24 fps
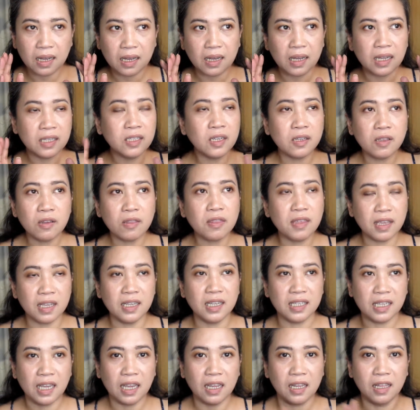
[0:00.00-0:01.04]
another thing
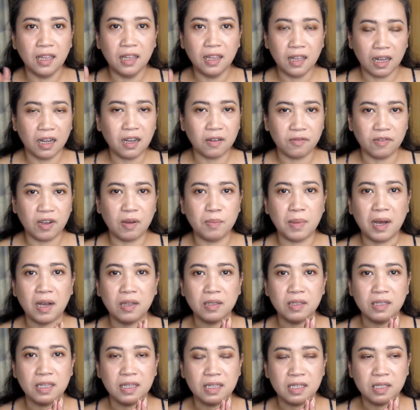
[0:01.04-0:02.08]
that I love
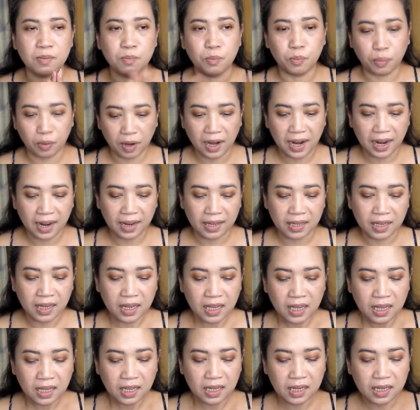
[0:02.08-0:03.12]
about this brand
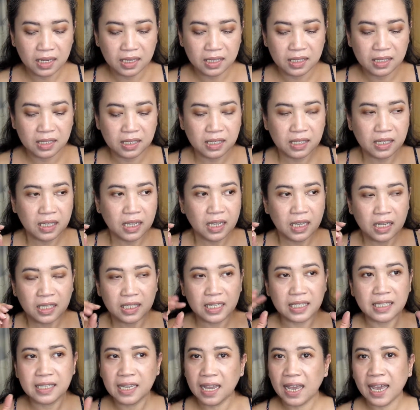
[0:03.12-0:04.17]
is
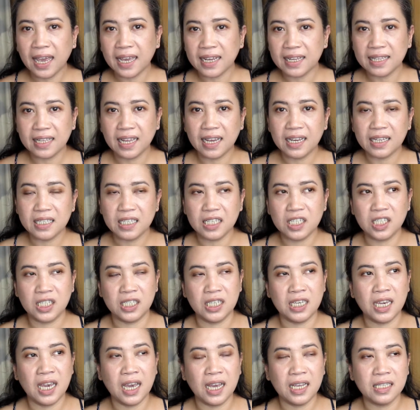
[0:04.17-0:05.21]
the tagline that
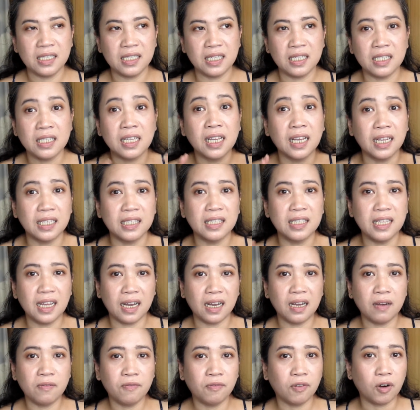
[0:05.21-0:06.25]
she has, this
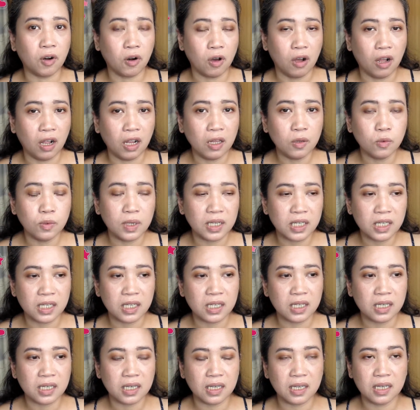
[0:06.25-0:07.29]
Ganda for All, which
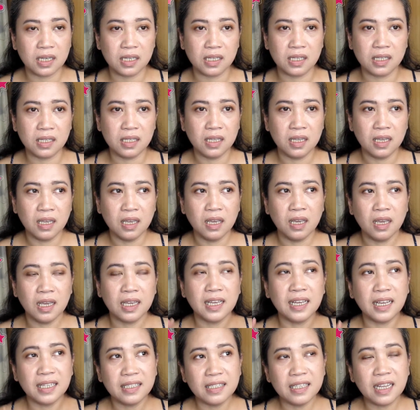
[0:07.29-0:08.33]
is,
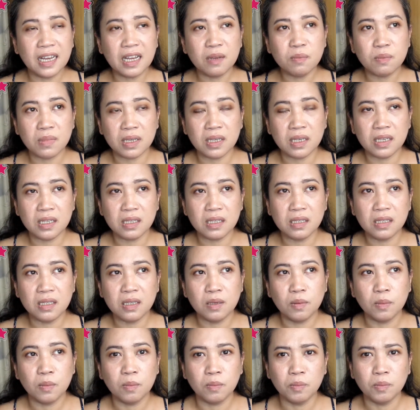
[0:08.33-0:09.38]
Ganda means
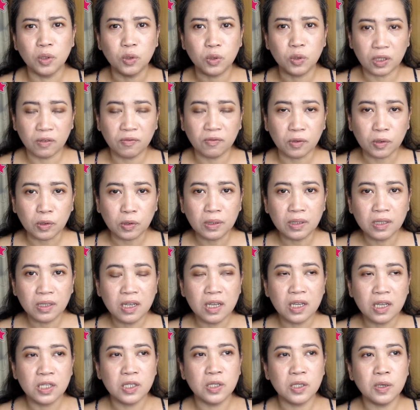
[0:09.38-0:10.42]
beautiful,
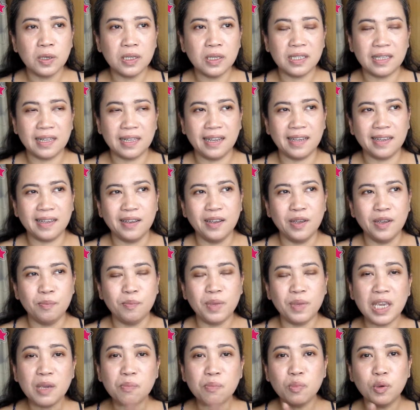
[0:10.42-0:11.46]
so it's like
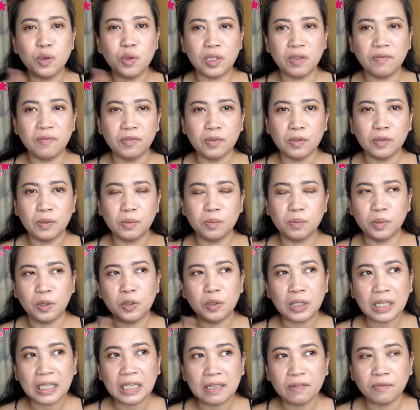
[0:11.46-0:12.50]
being beautiful,
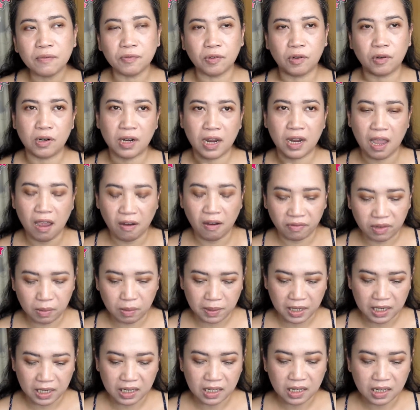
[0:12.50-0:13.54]
beauty for
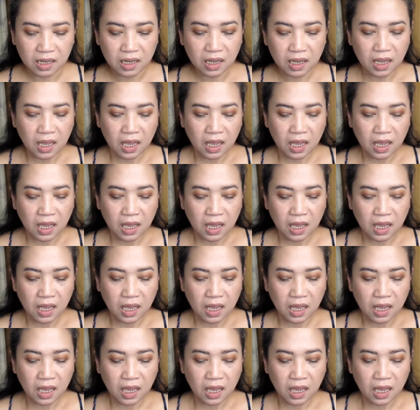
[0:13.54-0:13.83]
everybody.